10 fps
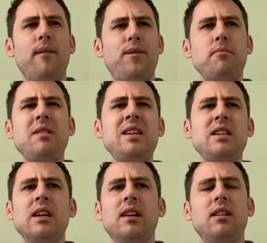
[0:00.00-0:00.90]
for
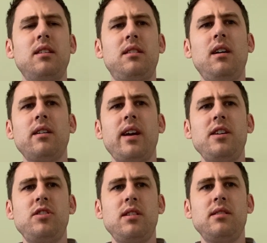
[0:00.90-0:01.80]
me, the Dark
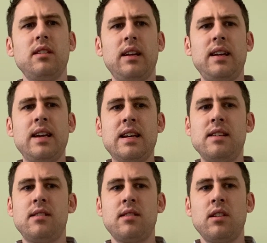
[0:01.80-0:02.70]
Ages
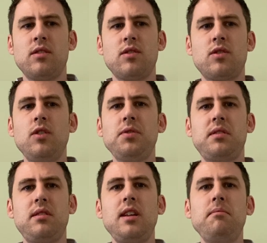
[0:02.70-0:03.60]
is so
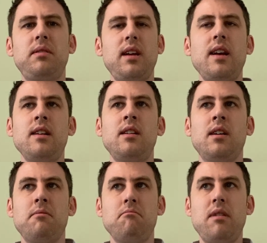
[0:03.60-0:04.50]
steeped in
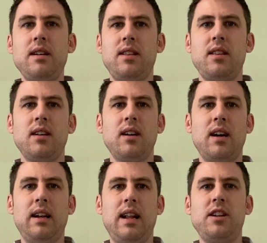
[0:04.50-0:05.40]
myth
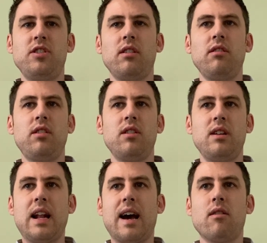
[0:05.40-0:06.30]
and legend
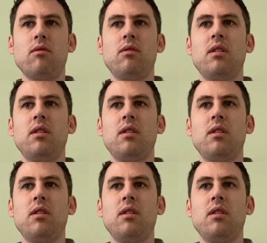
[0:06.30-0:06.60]
now,